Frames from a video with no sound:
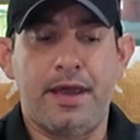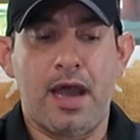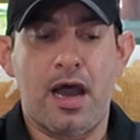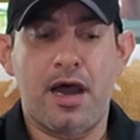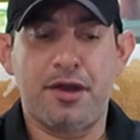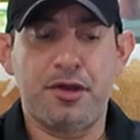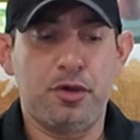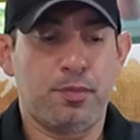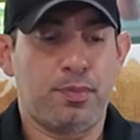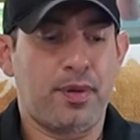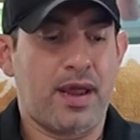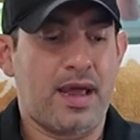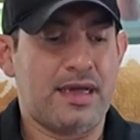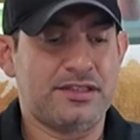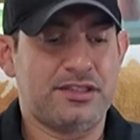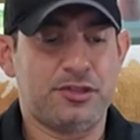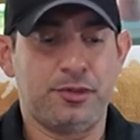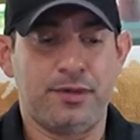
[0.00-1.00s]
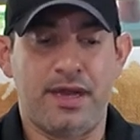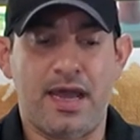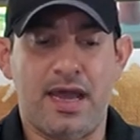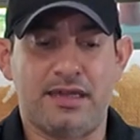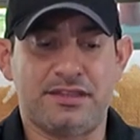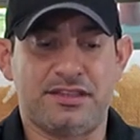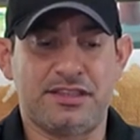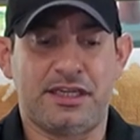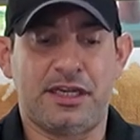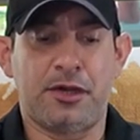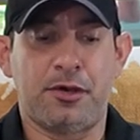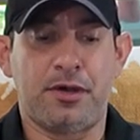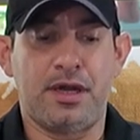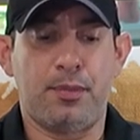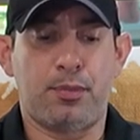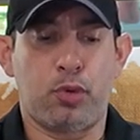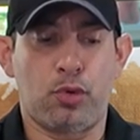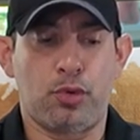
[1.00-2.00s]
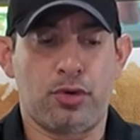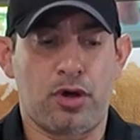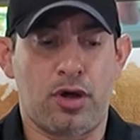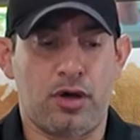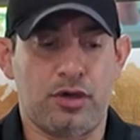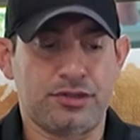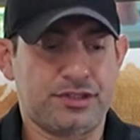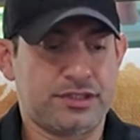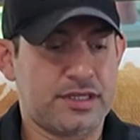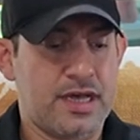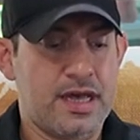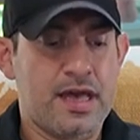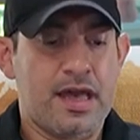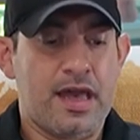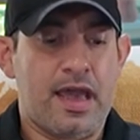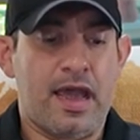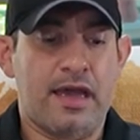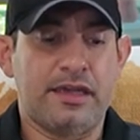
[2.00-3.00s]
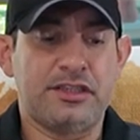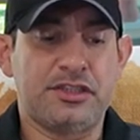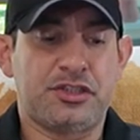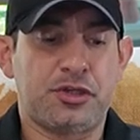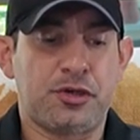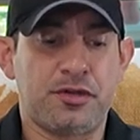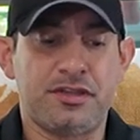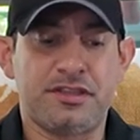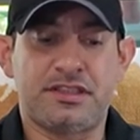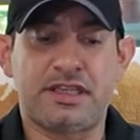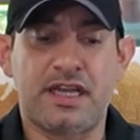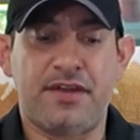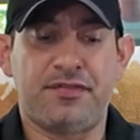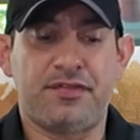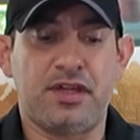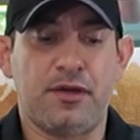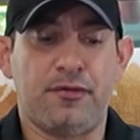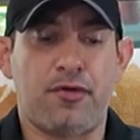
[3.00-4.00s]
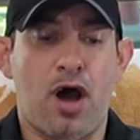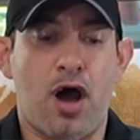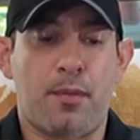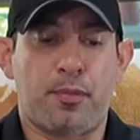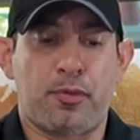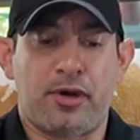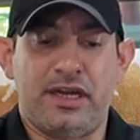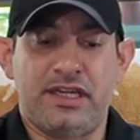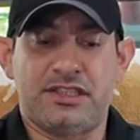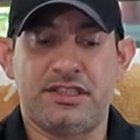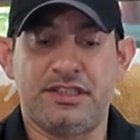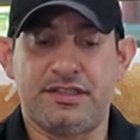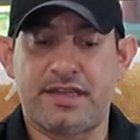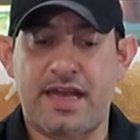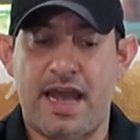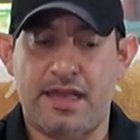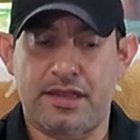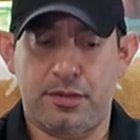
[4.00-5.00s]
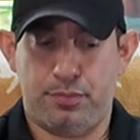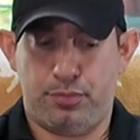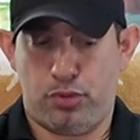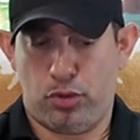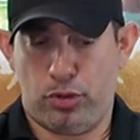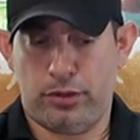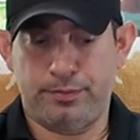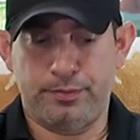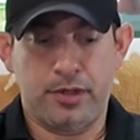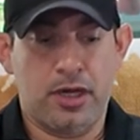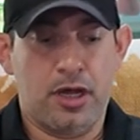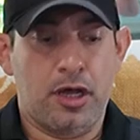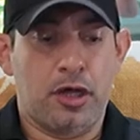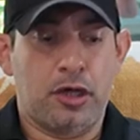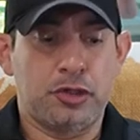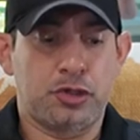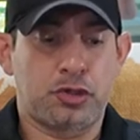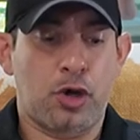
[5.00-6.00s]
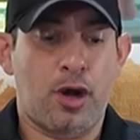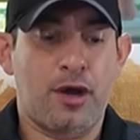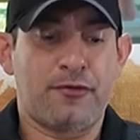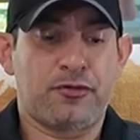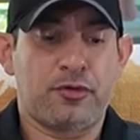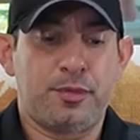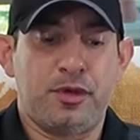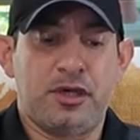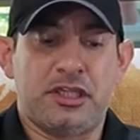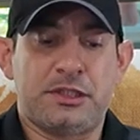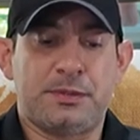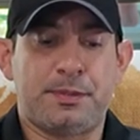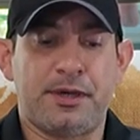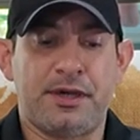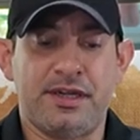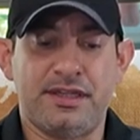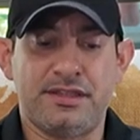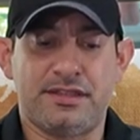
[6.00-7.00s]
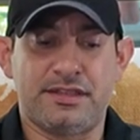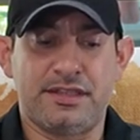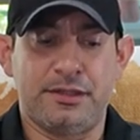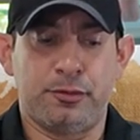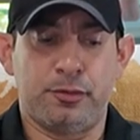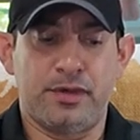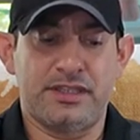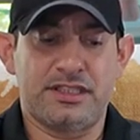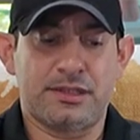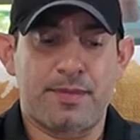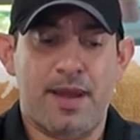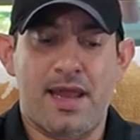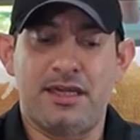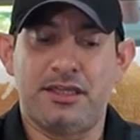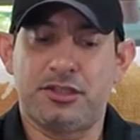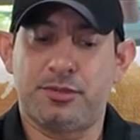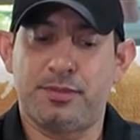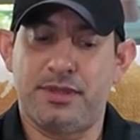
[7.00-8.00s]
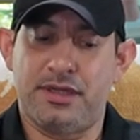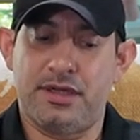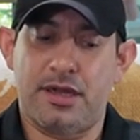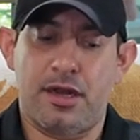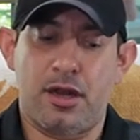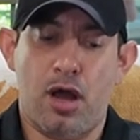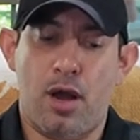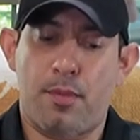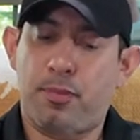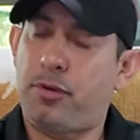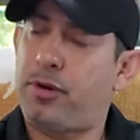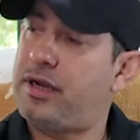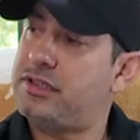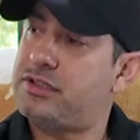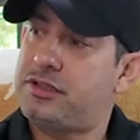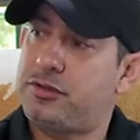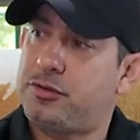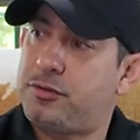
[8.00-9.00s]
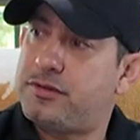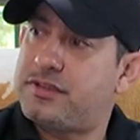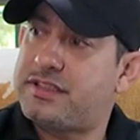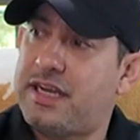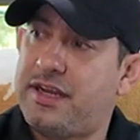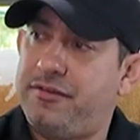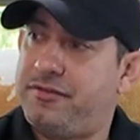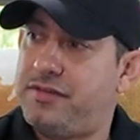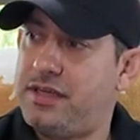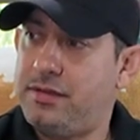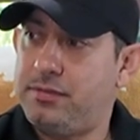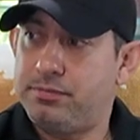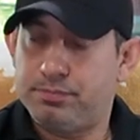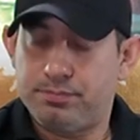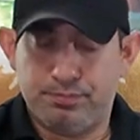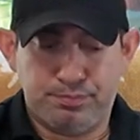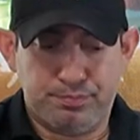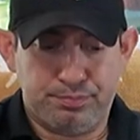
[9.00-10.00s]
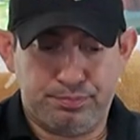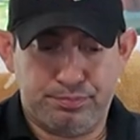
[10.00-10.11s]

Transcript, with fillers: Eddie, how do you plan to enhance security protocols and ensure the safety of operations at the port, drawing from your experience in risk management and operational safety?